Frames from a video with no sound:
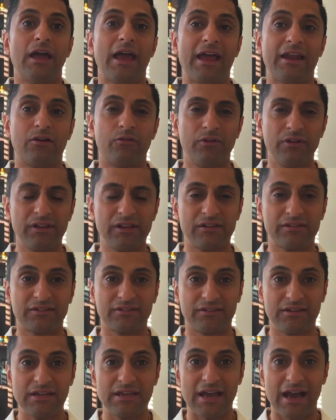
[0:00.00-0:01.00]
and really
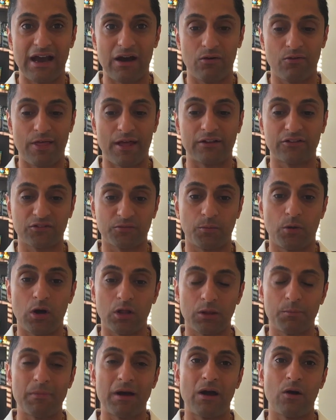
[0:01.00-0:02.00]
see how that
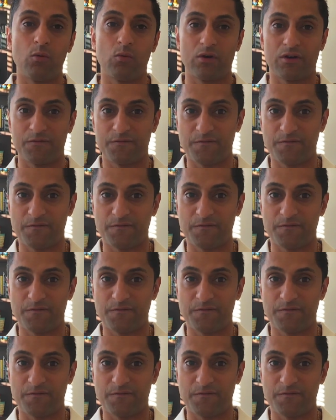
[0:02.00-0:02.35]
small amount would